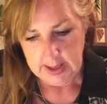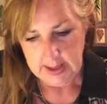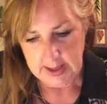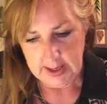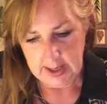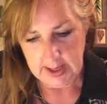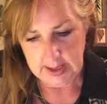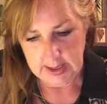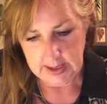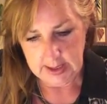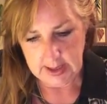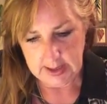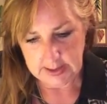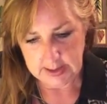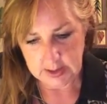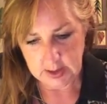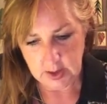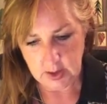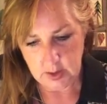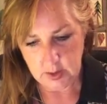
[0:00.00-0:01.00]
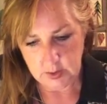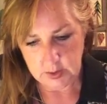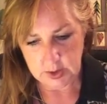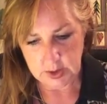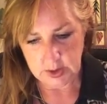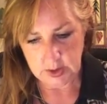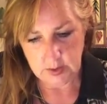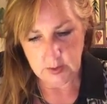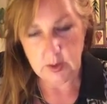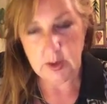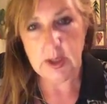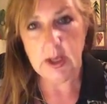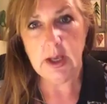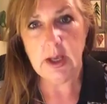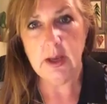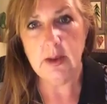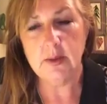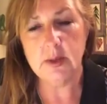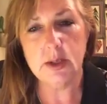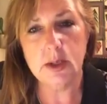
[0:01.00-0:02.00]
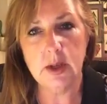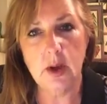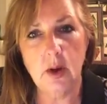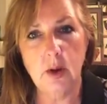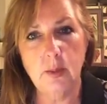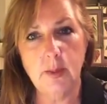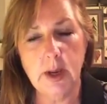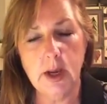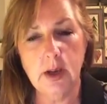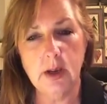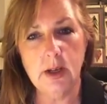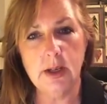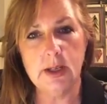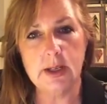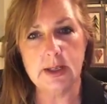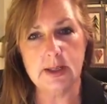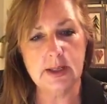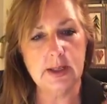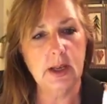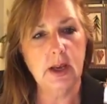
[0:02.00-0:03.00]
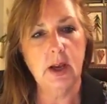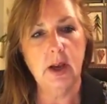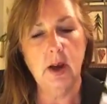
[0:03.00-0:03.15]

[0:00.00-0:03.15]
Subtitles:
Then let's go to Thieves. Oh my goodness.